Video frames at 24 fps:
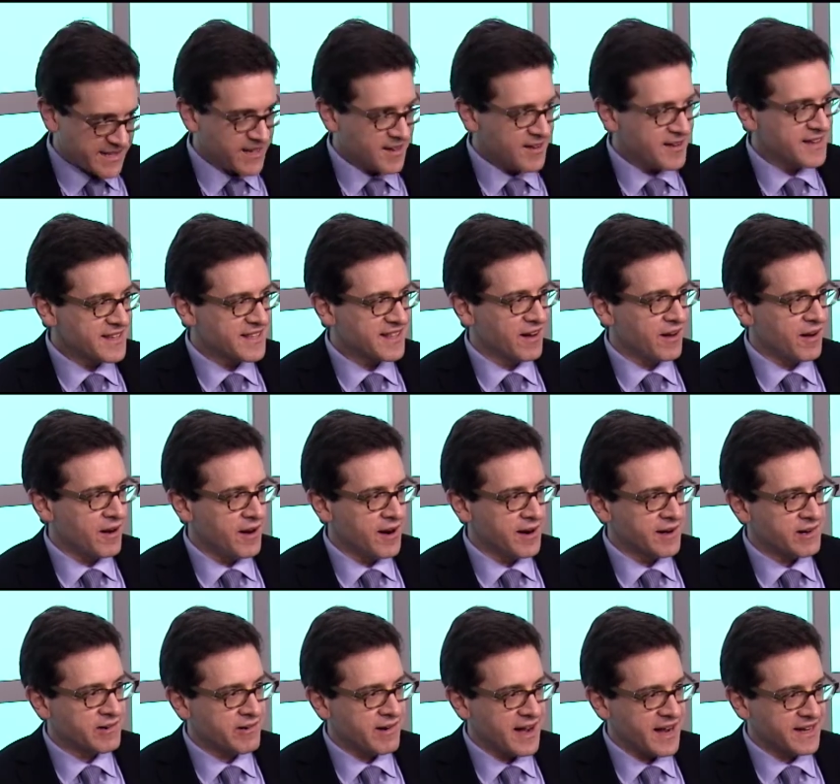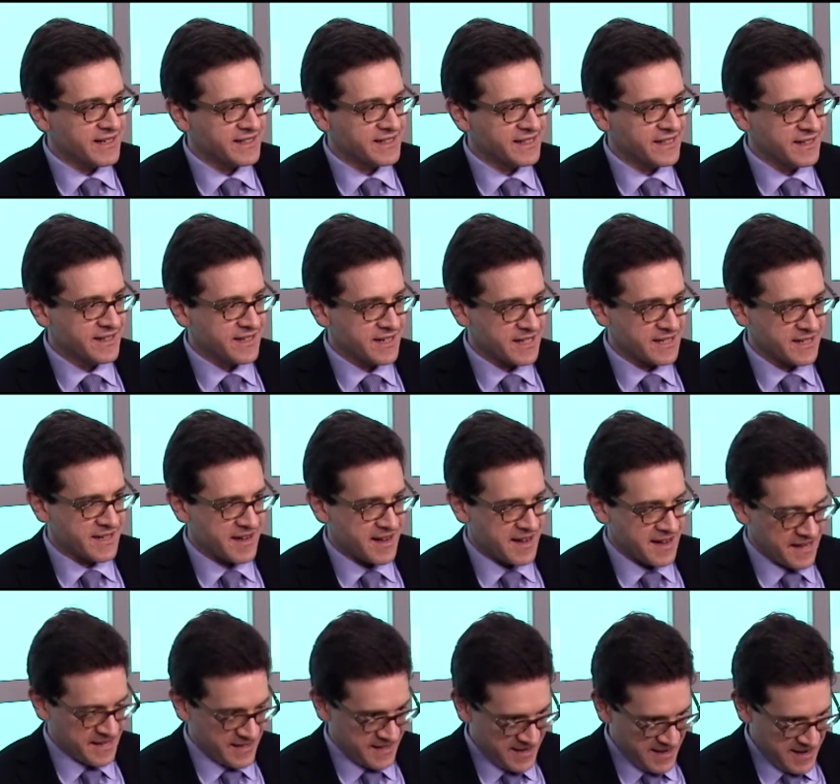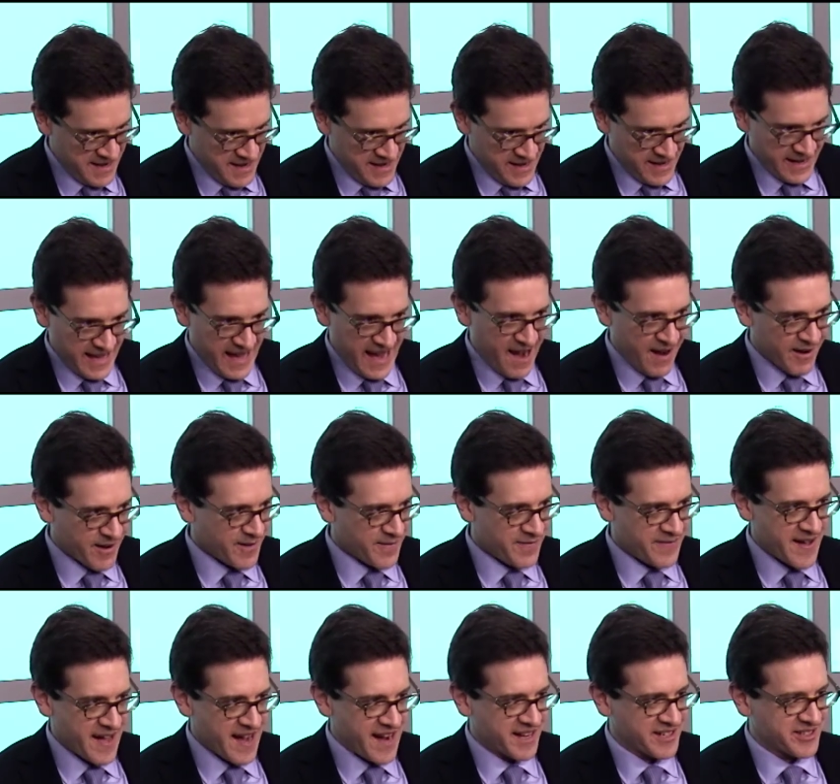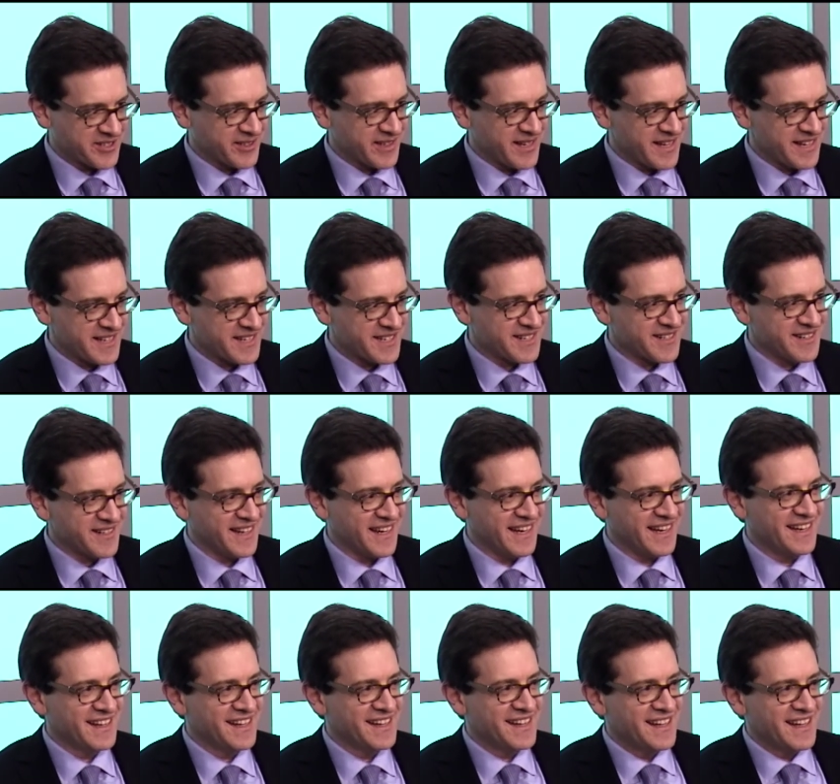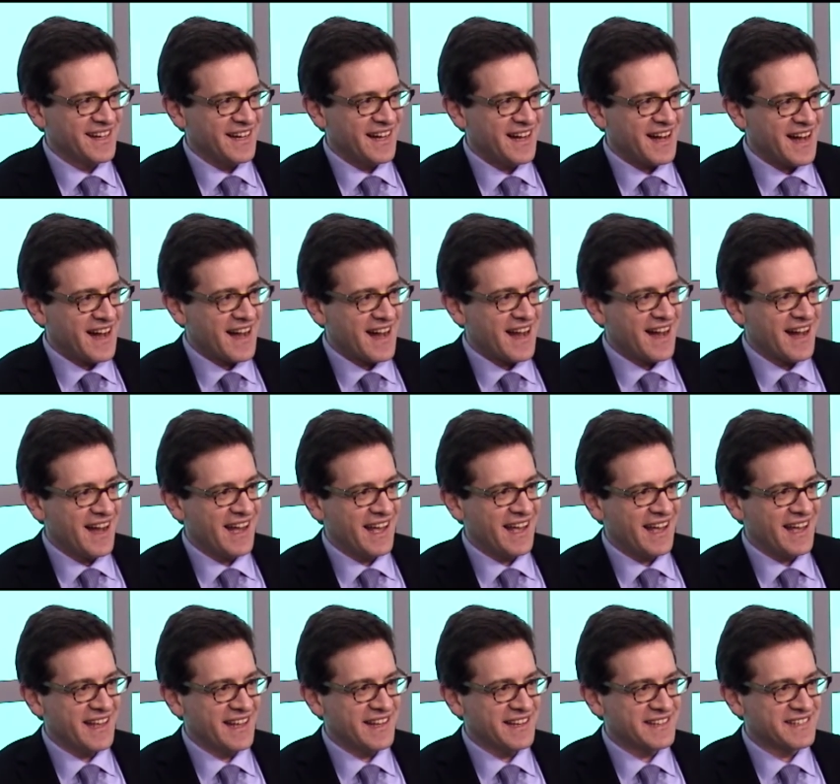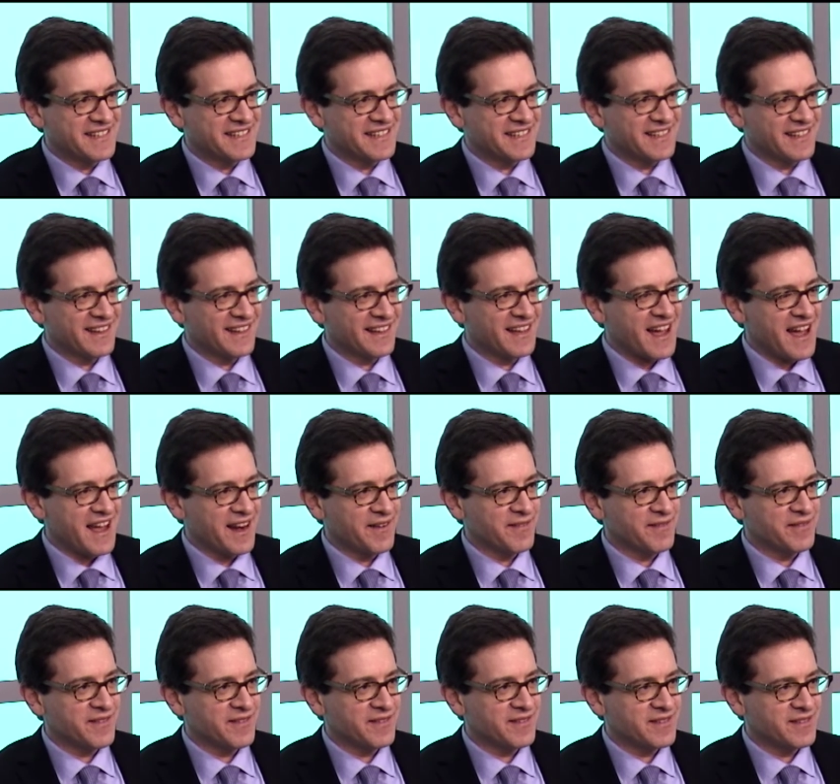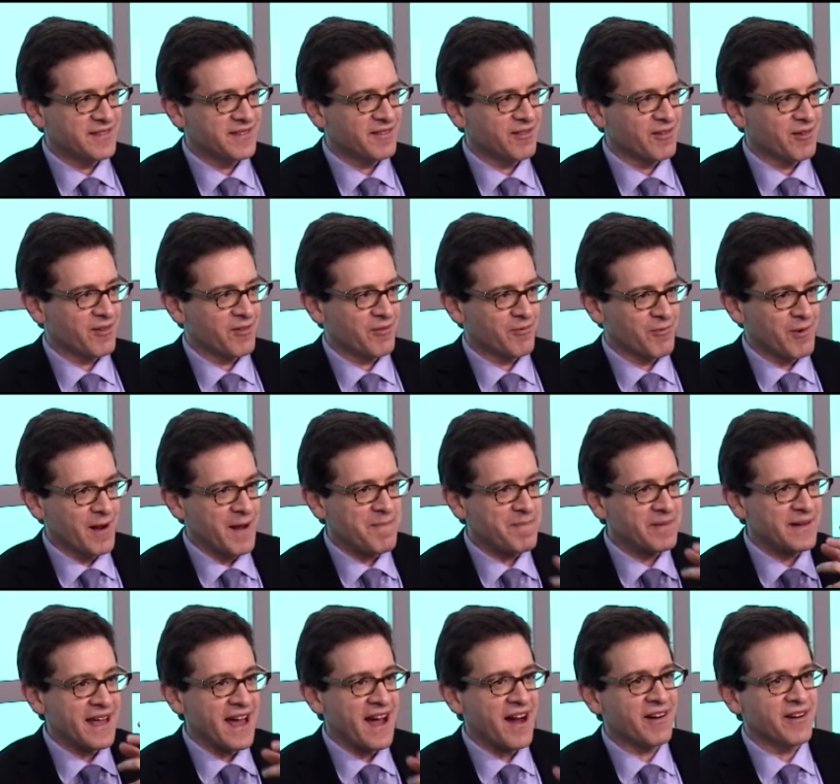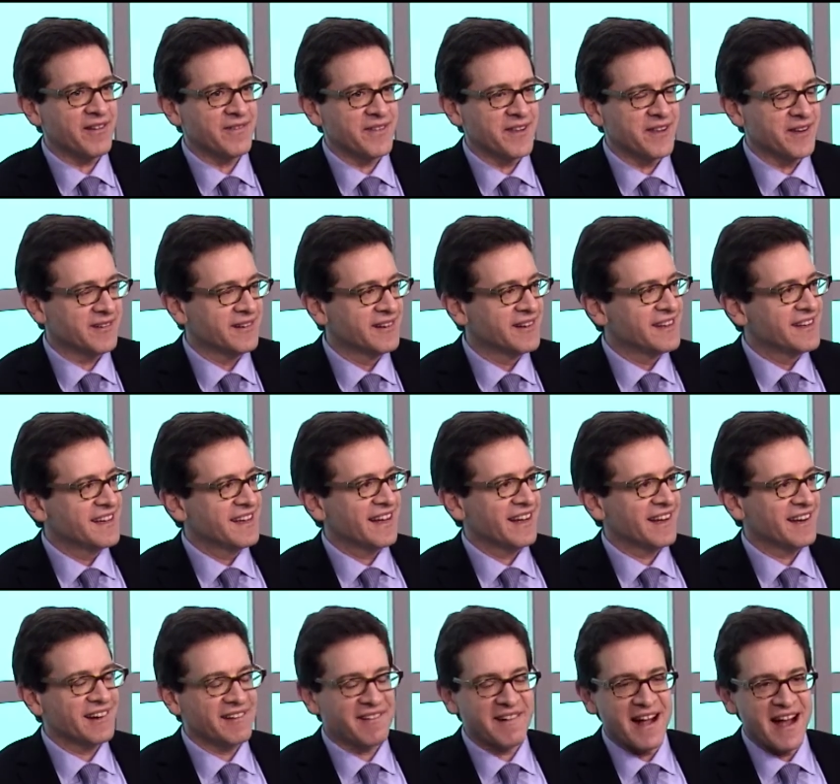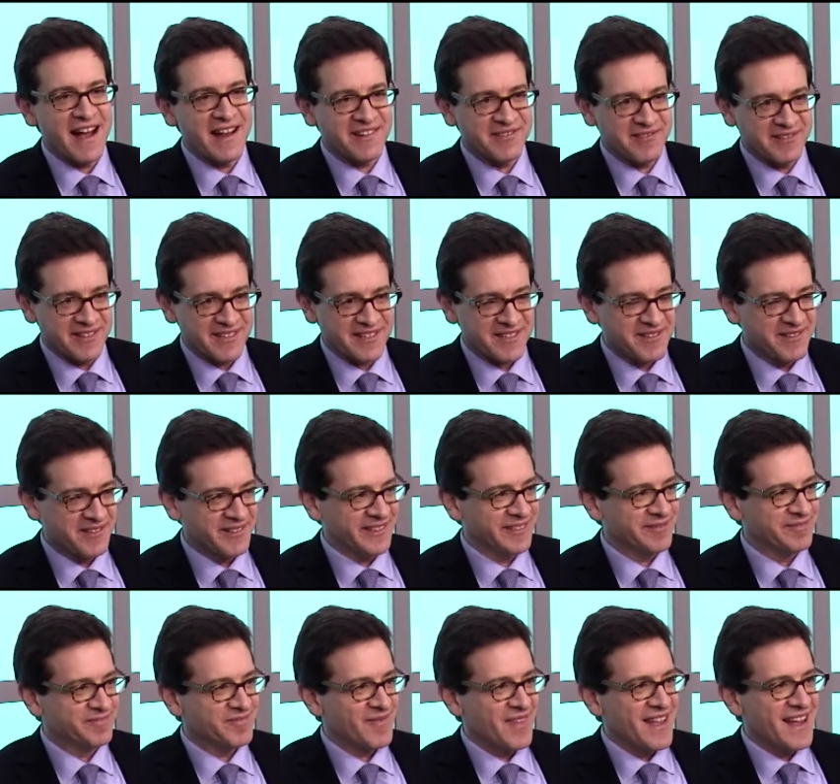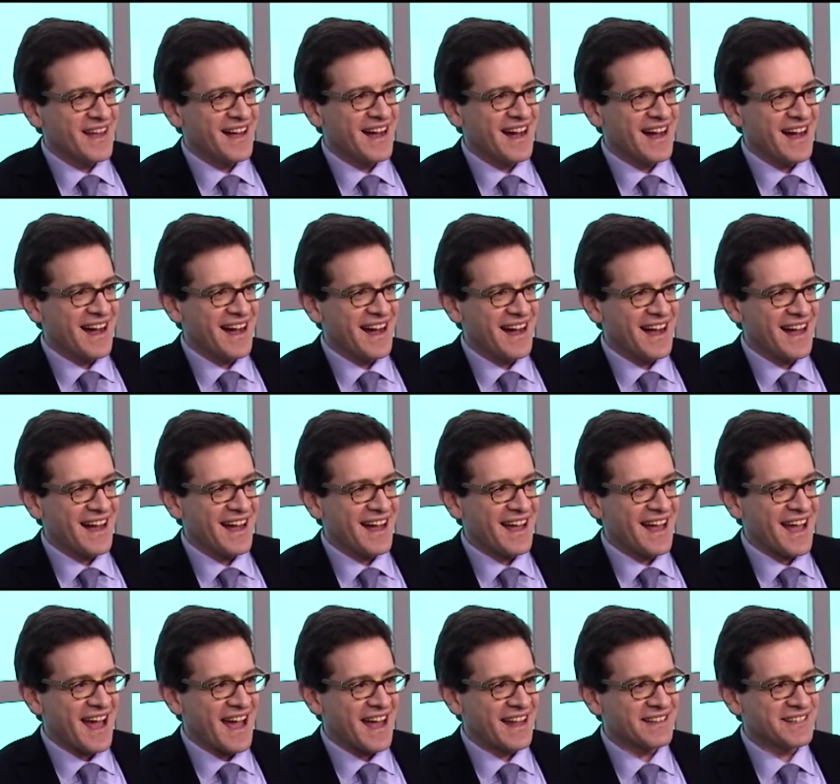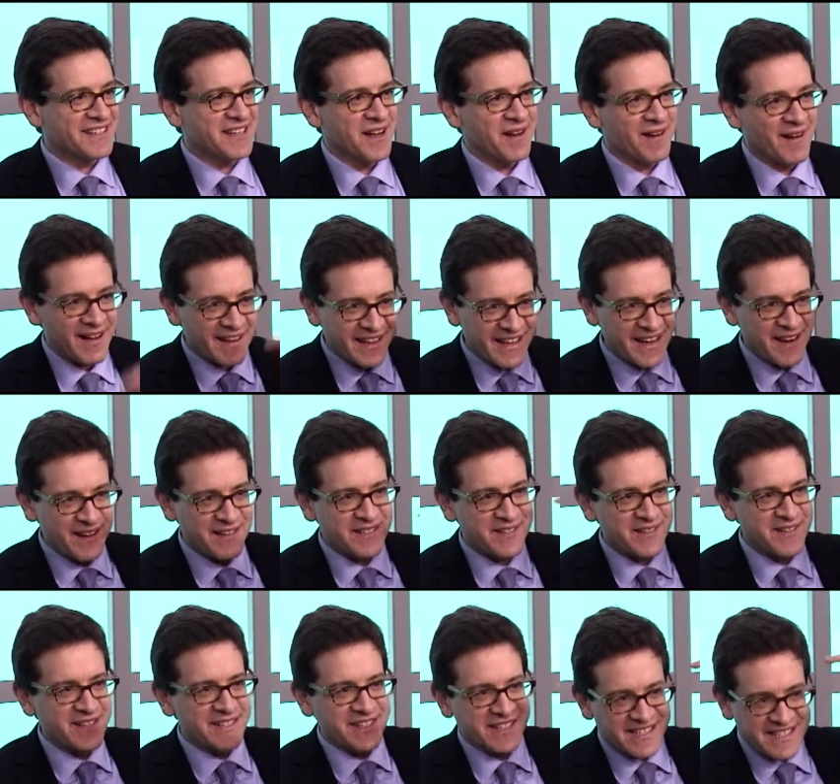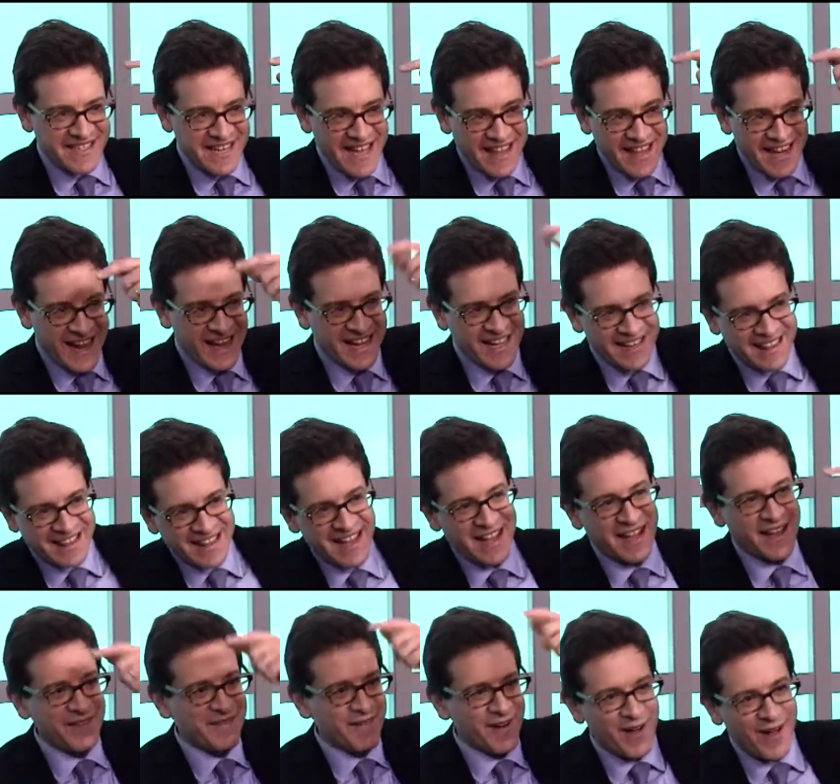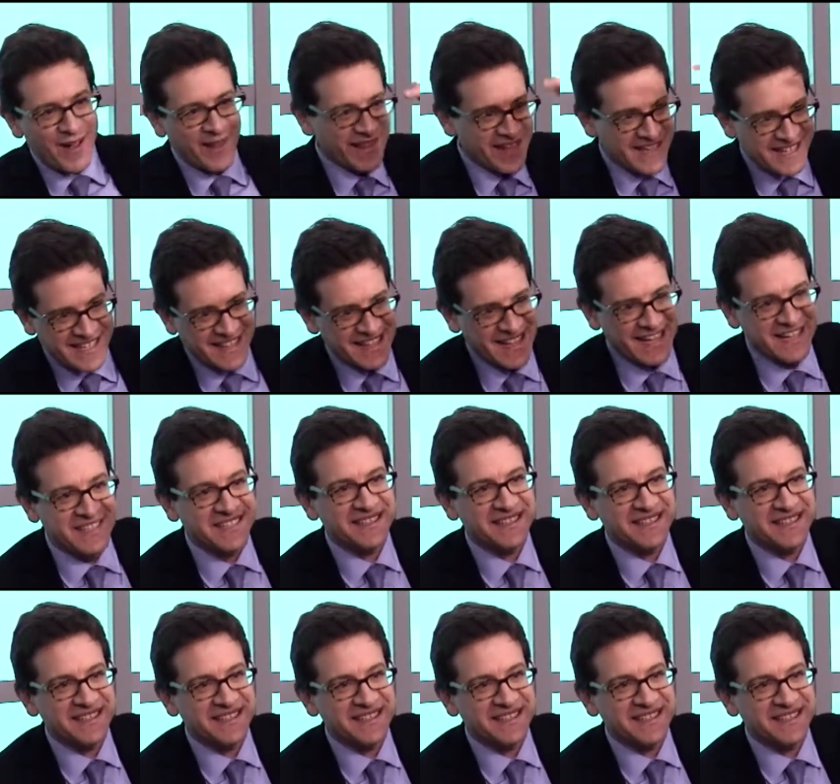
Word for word: always the hard question just because counterfactual history is kind of ripped out of you in graduate school. And so, you know, as soon as you say that, I could think of all these things